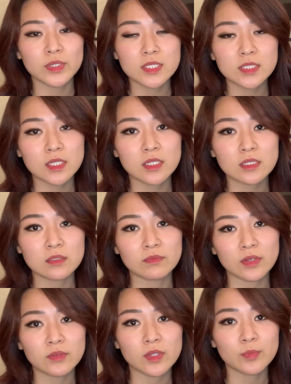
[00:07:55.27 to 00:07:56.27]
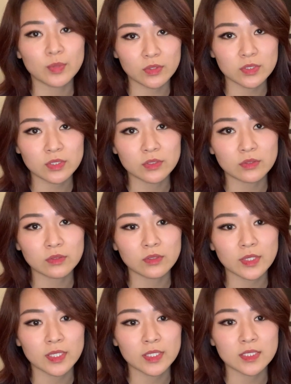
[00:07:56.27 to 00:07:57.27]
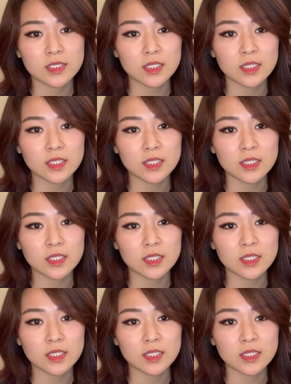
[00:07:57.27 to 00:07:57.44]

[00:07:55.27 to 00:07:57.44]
estate is very personal and